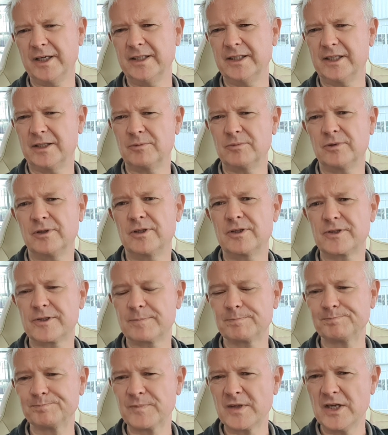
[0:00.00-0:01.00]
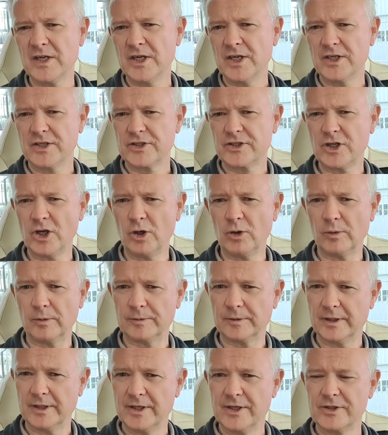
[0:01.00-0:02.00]
networks. So,
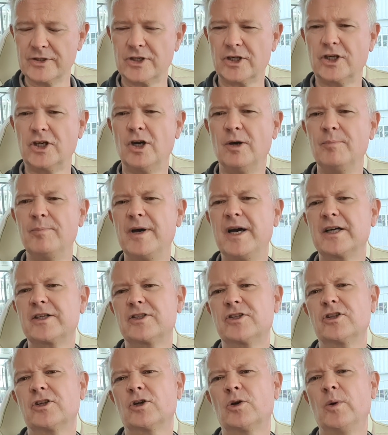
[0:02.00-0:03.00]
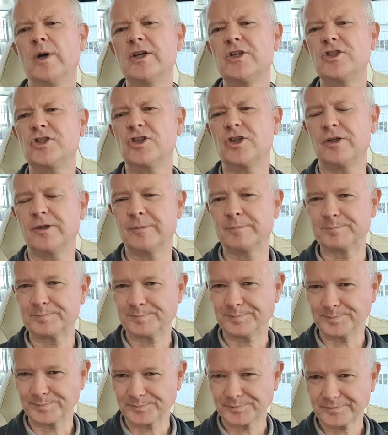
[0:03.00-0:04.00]
to come back to the question,
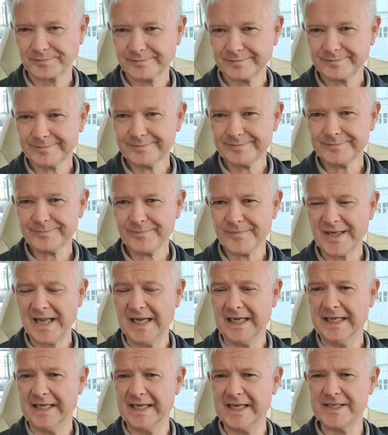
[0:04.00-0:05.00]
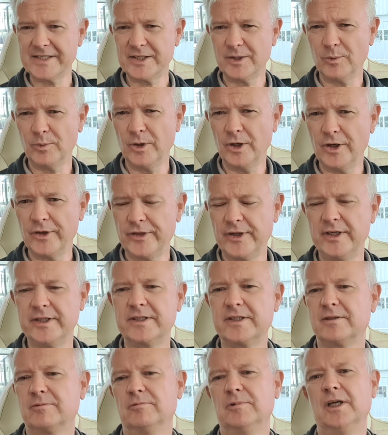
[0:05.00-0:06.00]
is it worth
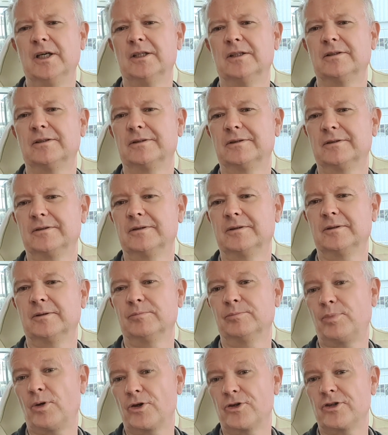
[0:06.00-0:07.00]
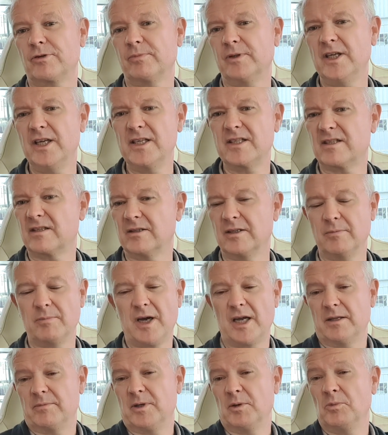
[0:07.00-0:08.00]
it? Well, possibly is. It
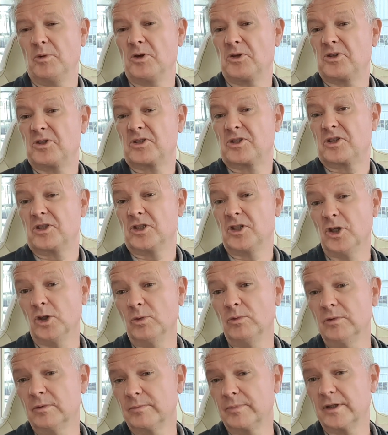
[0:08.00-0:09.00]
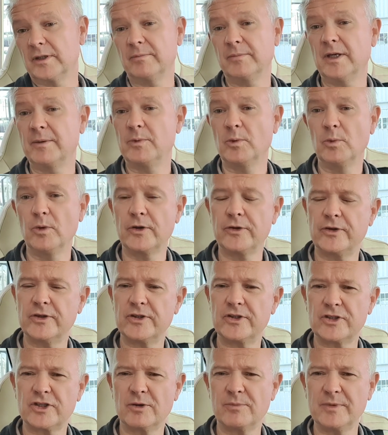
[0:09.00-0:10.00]
might be worth it to you, but it may be worth it to
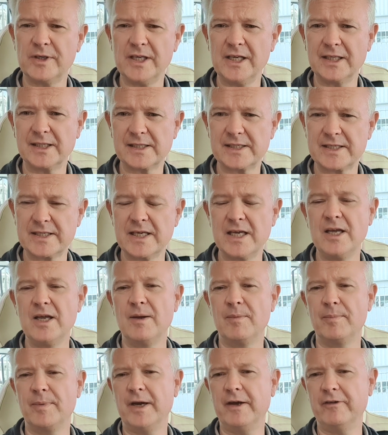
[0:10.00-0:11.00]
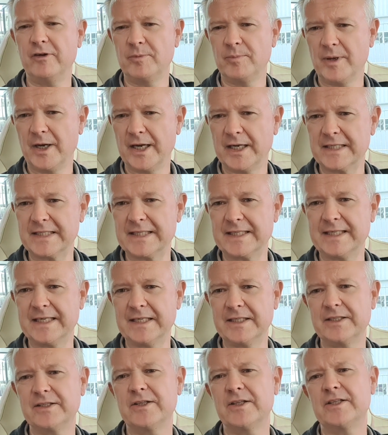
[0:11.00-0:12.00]
somebody else. Bear in mind, at the
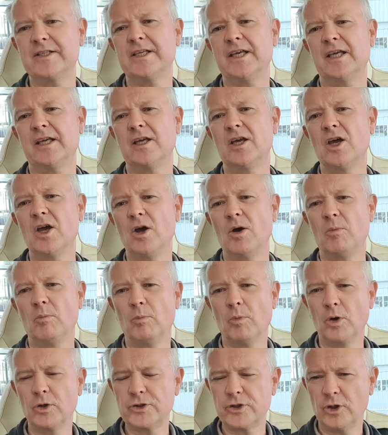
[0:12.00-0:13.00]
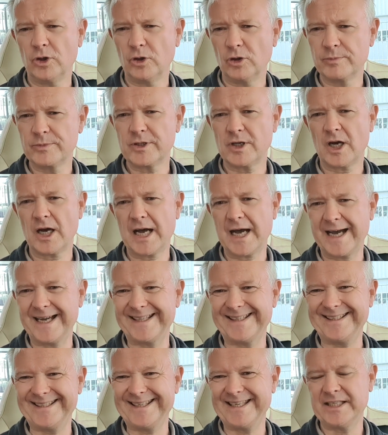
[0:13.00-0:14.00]
end of the day, motorhomes are
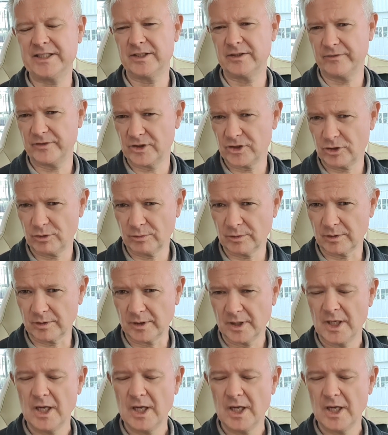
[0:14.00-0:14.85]
highly individual.